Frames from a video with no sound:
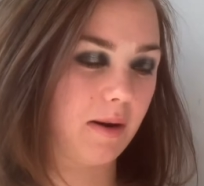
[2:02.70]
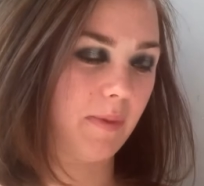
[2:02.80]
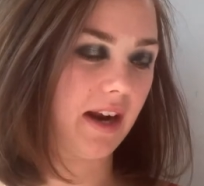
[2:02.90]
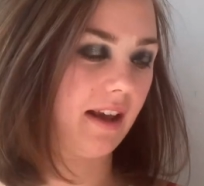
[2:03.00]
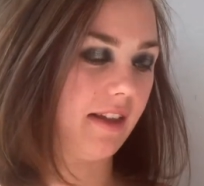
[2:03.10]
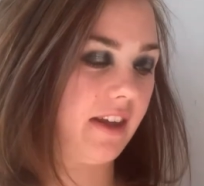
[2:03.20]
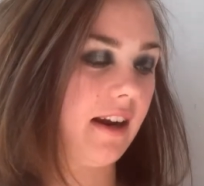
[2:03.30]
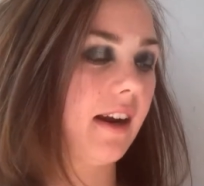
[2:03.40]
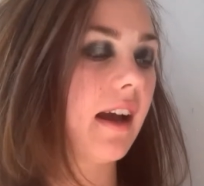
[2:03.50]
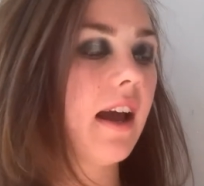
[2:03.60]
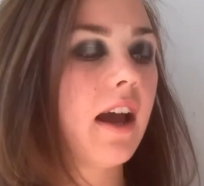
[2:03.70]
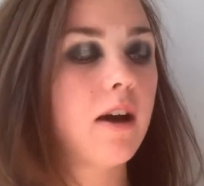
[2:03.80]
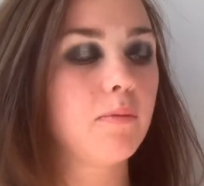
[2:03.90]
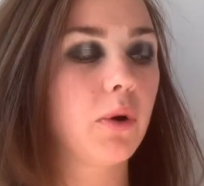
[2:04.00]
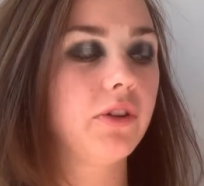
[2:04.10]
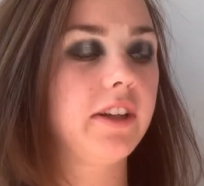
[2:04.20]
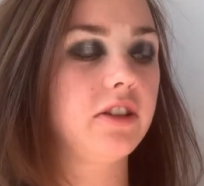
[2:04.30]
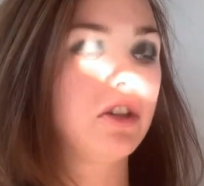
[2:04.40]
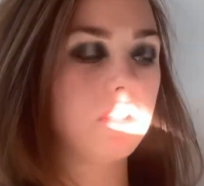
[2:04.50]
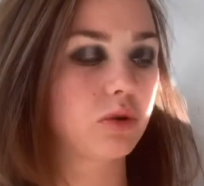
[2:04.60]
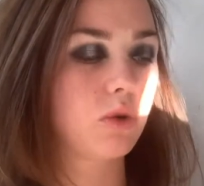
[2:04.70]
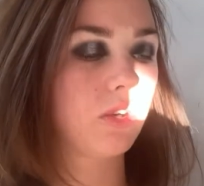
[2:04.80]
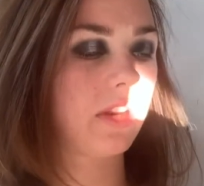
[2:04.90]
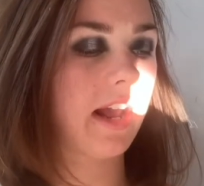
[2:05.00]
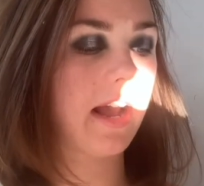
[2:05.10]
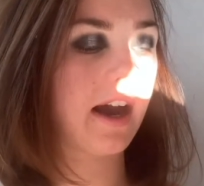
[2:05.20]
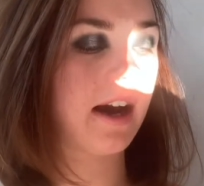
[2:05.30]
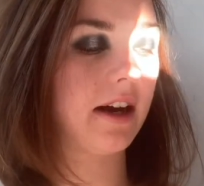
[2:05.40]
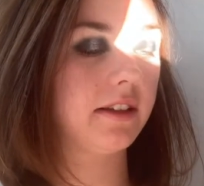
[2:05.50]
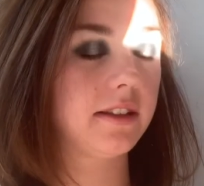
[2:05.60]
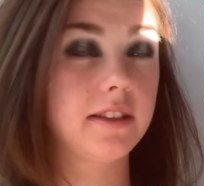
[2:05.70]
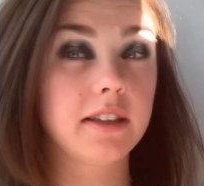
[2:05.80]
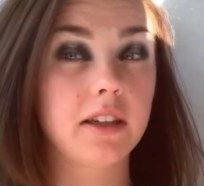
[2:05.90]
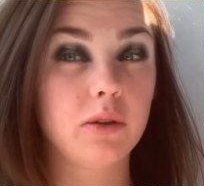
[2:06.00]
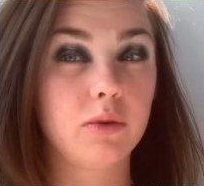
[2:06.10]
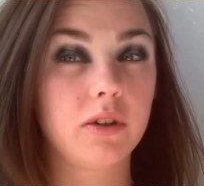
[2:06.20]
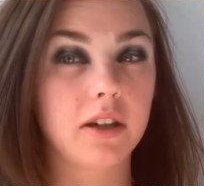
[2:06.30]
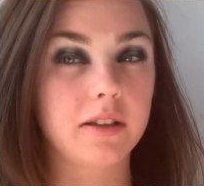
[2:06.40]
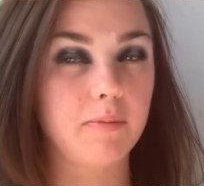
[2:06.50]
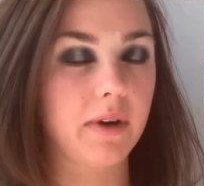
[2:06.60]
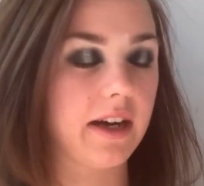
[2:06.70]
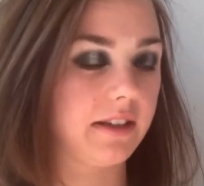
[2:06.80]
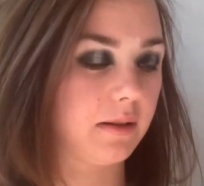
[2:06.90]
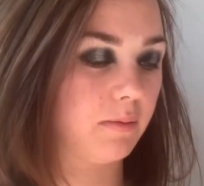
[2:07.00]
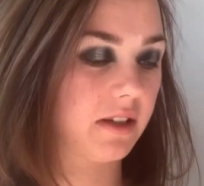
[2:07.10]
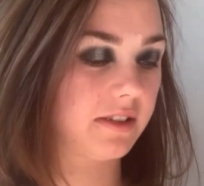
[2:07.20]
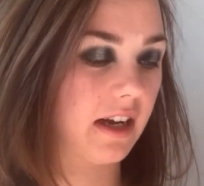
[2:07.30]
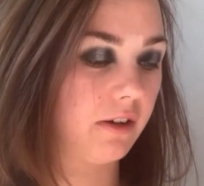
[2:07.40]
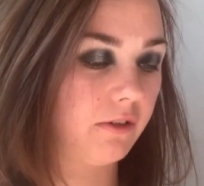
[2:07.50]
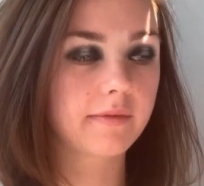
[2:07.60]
the palette, I think. But this is going to add, oh god, I'm blinding myself.